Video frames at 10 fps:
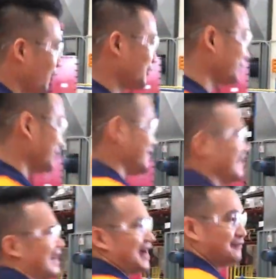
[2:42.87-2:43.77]
all good.
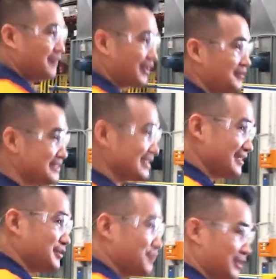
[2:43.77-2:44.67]
I'm very
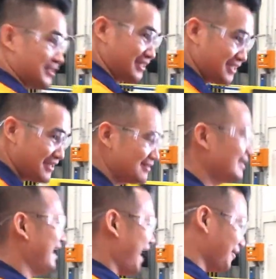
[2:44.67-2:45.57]
excited working here.
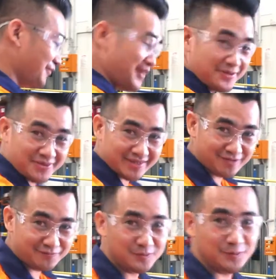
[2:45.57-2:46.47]
I'm very
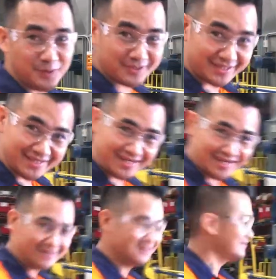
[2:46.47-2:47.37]
thankful working
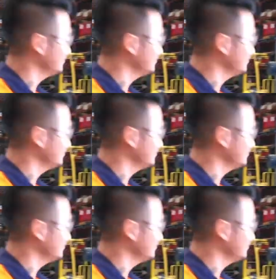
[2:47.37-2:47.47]
here.